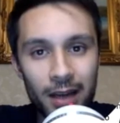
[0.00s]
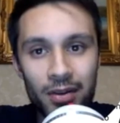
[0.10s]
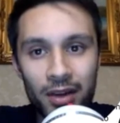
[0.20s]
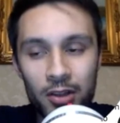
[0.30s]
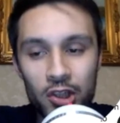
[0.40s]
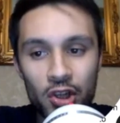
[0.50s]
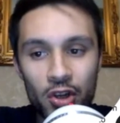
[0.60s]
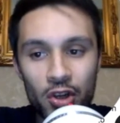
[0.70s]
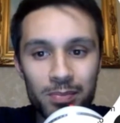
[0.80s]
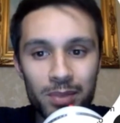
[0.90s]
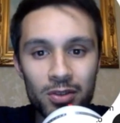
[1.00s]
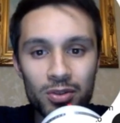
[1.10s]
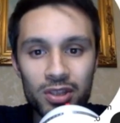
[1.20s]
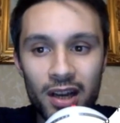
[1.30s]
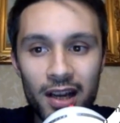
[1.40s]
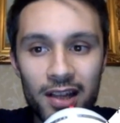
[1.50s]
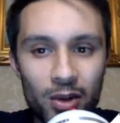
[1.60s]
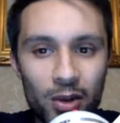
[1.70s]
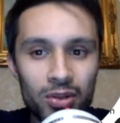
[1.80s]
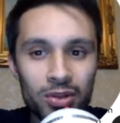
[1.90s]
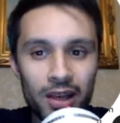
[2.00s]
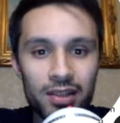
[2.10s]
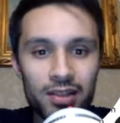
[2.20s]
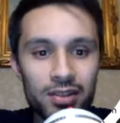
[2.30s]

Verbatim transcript: can bionanogenomics be utilized alongside